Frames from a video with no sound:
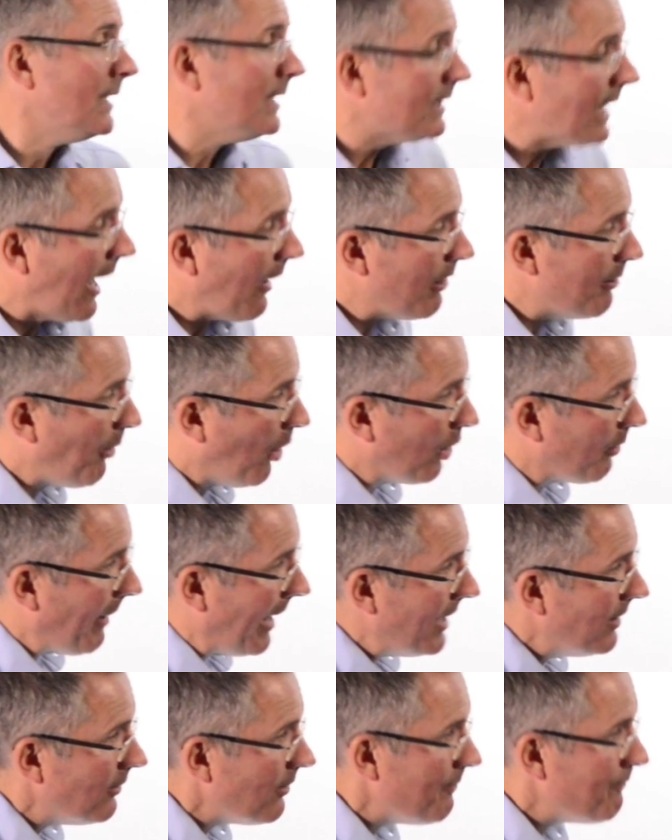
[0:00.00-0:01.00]
Down the bottom
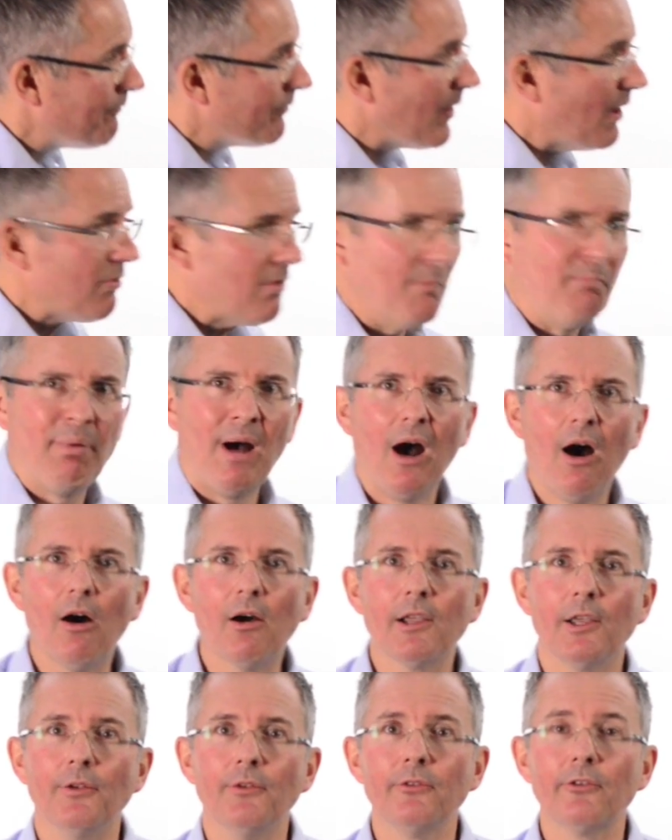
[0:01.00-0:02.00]
end, the
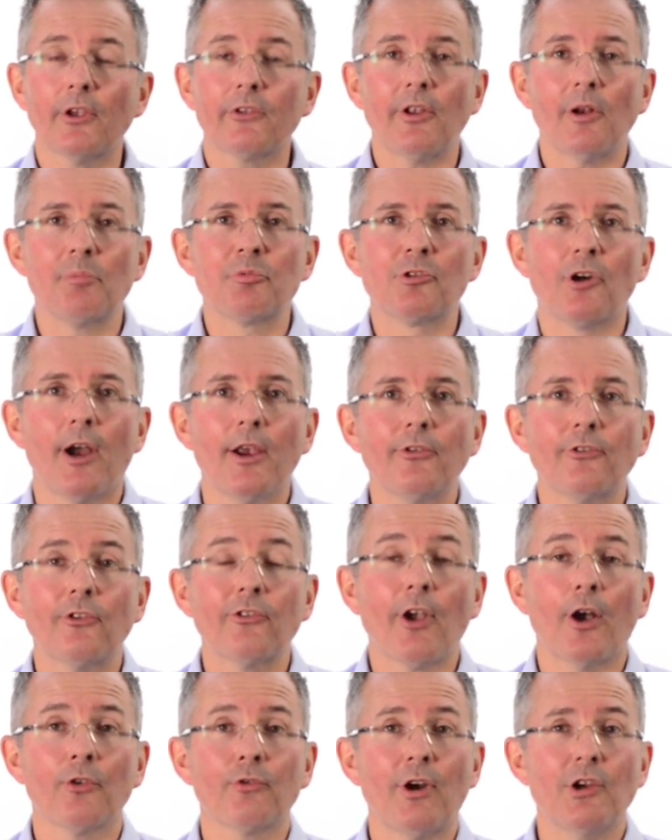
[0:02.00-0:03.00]
bargains, I said a price to
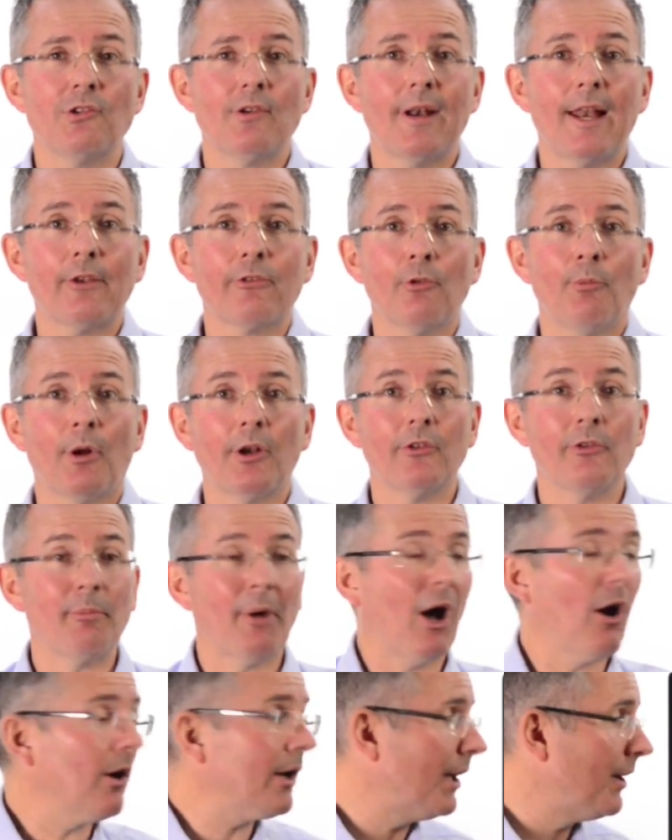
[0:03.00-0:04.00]
sales ratio less than one is a
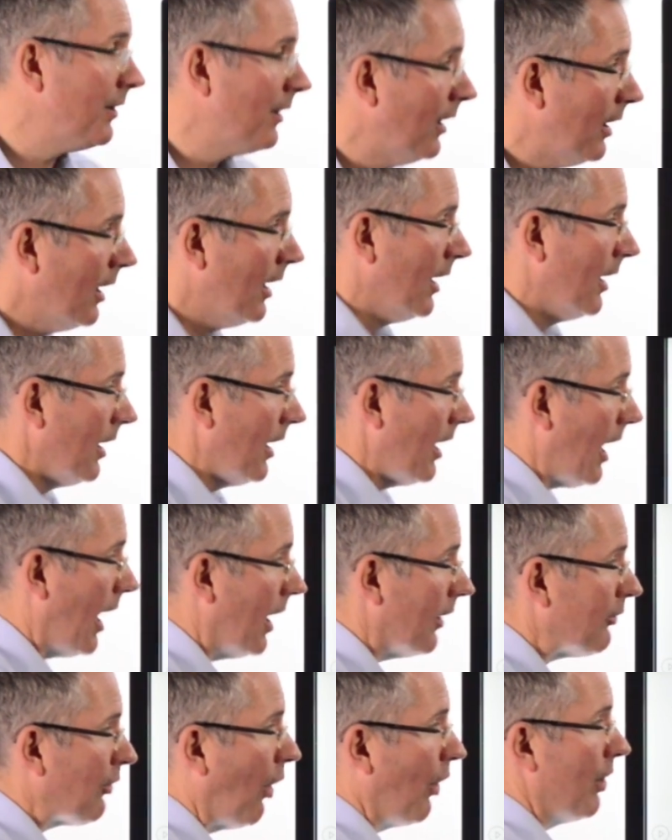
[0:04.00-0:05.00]
bargain.
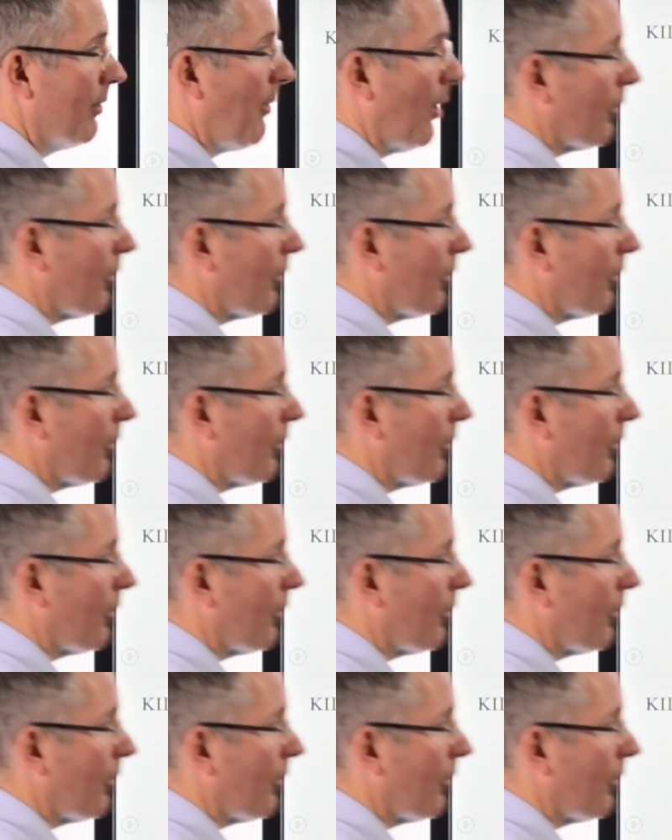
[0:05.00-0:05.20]
Tottenham